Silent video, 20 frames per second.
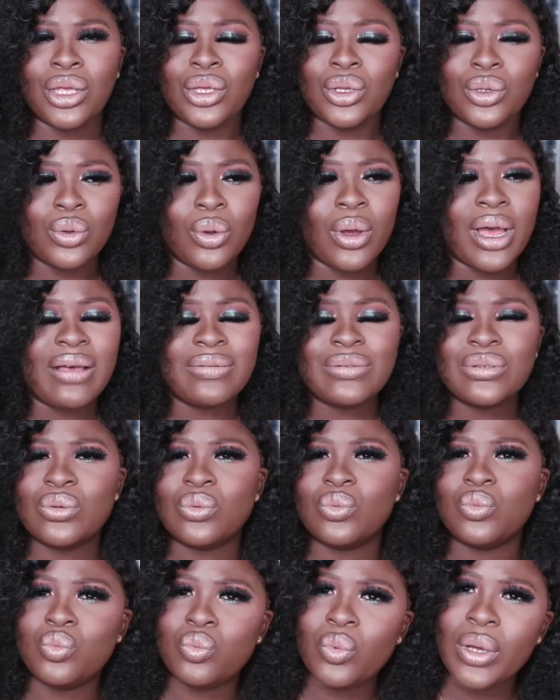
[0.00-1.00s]
you don't have
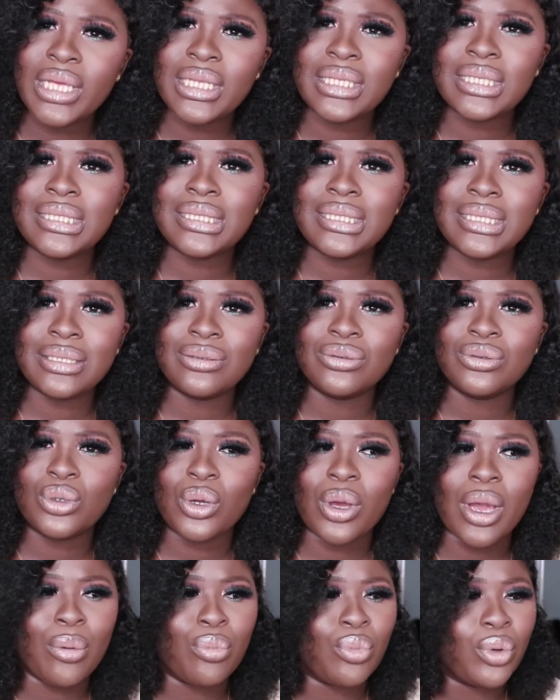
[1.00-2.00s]
to wait till
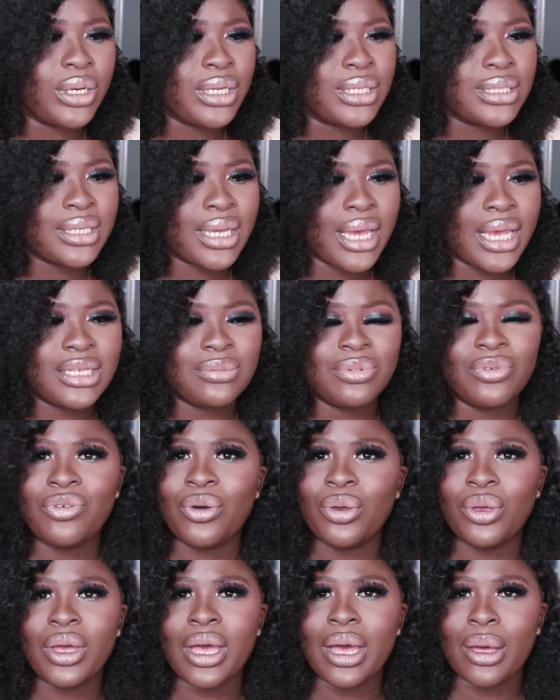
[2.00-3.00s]
you are monetized
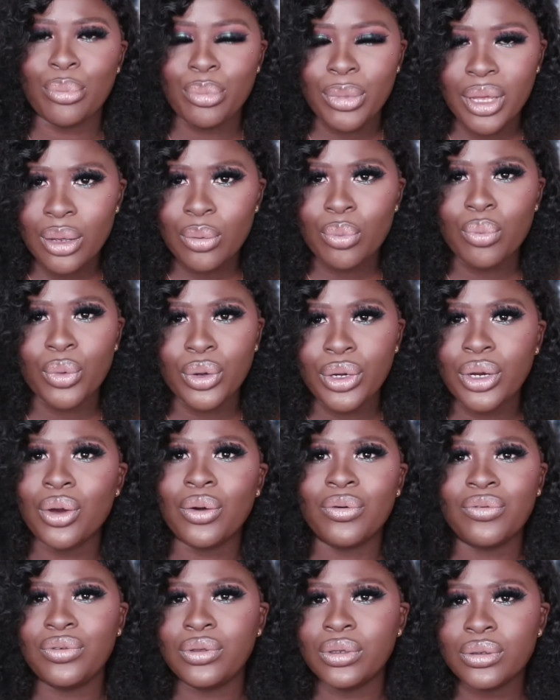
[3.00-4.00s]
before you can make money
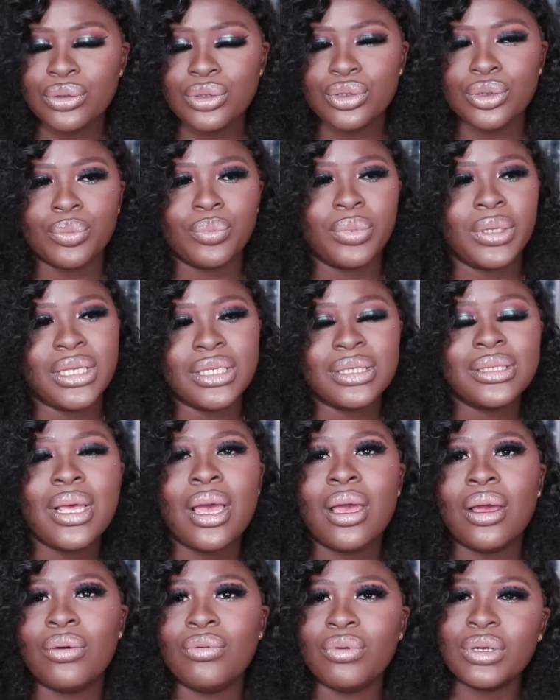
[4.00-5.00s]
off YouTube. Please
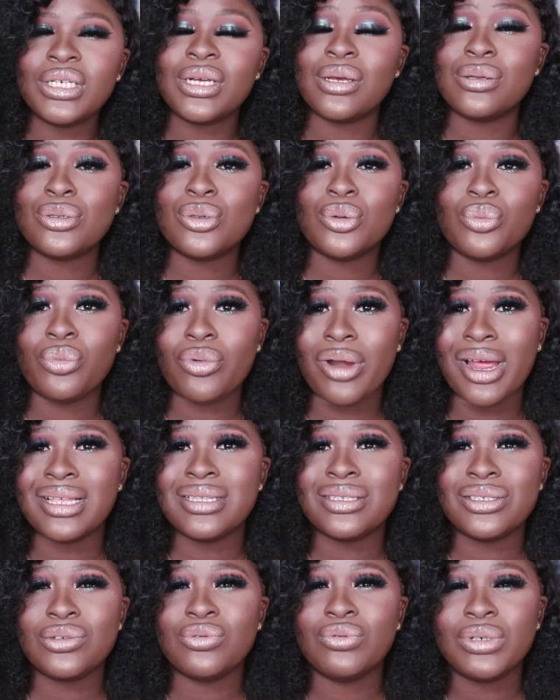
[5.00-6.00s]
reach out to
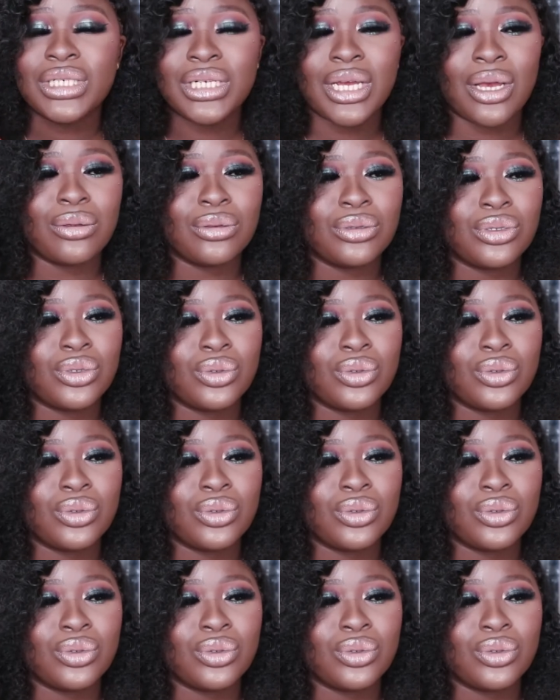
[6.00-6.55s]
brands, reach out